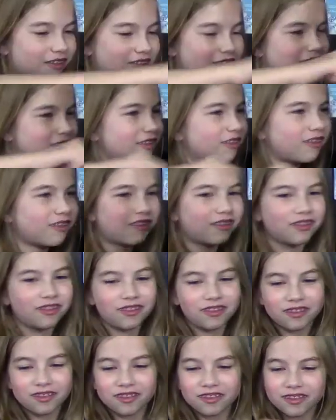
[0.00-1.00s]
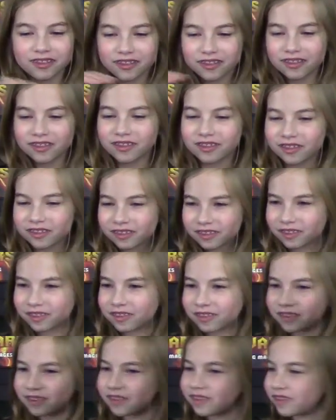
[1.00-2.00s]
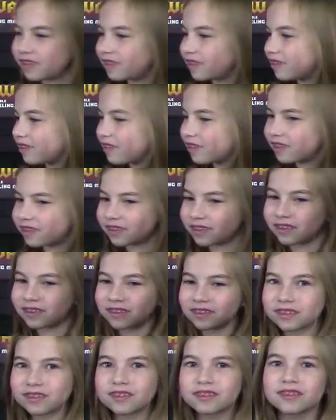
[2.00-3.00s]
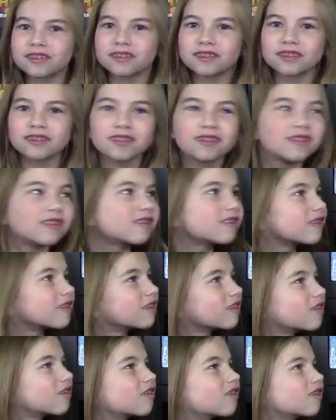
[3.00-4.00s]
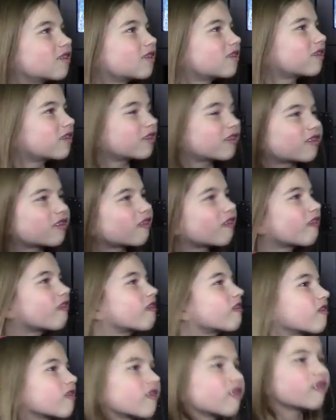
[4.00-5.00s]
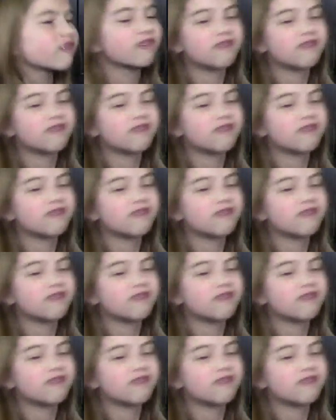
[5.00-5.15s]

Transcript: (silent)